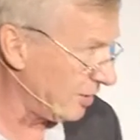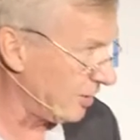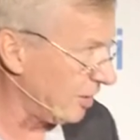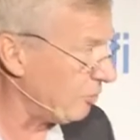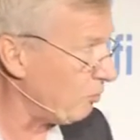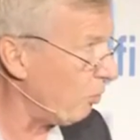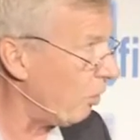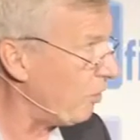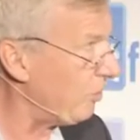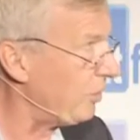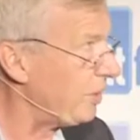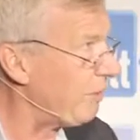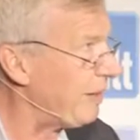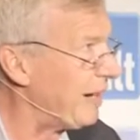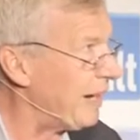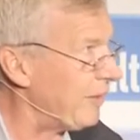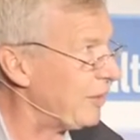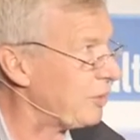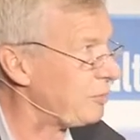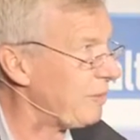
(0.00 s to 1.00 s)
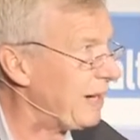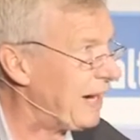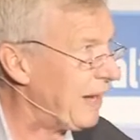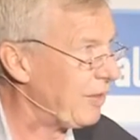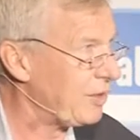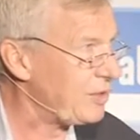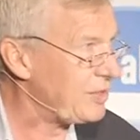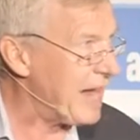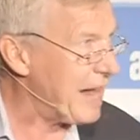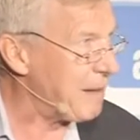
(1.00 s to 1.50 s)
because I was wandering around this
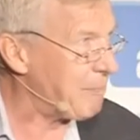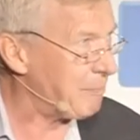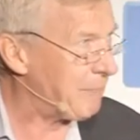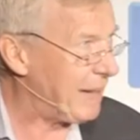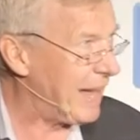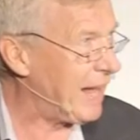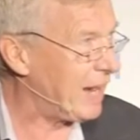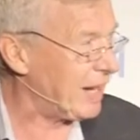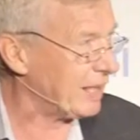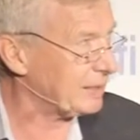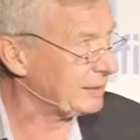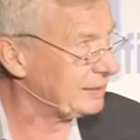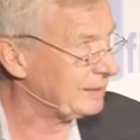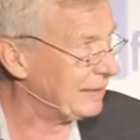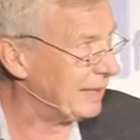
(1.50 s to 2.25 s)
rather damp paddock